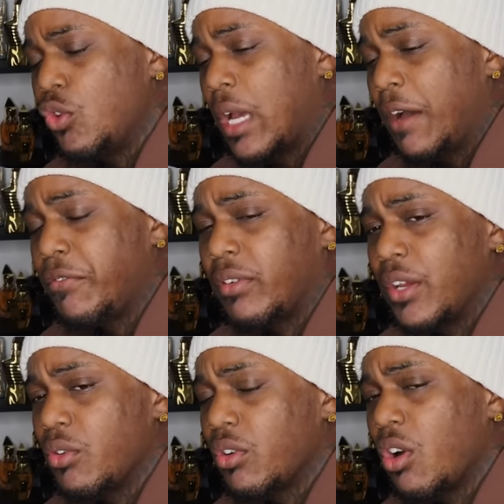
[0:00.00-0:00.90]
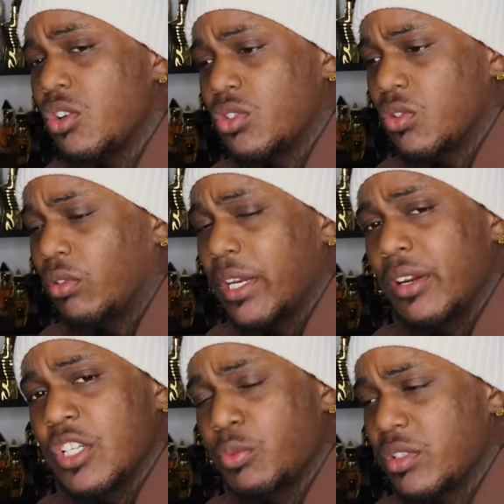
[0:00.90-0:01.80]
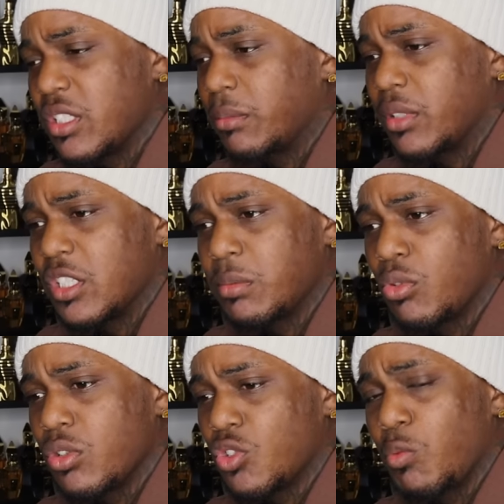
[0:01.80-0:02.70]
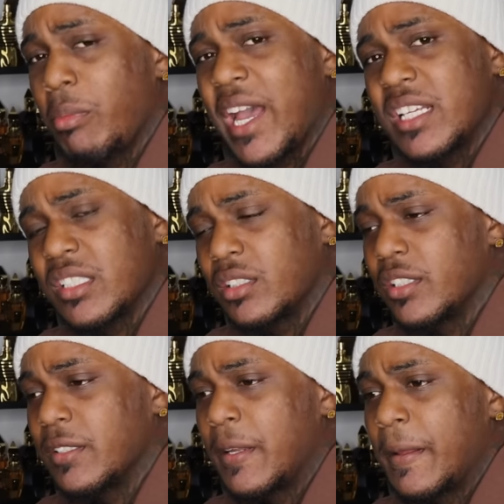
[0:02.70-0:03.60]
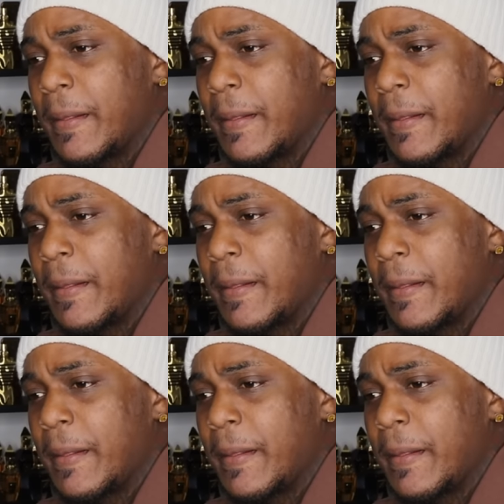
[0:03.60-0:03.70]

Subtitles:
I feel like you can also layer this with something that's more so masculine.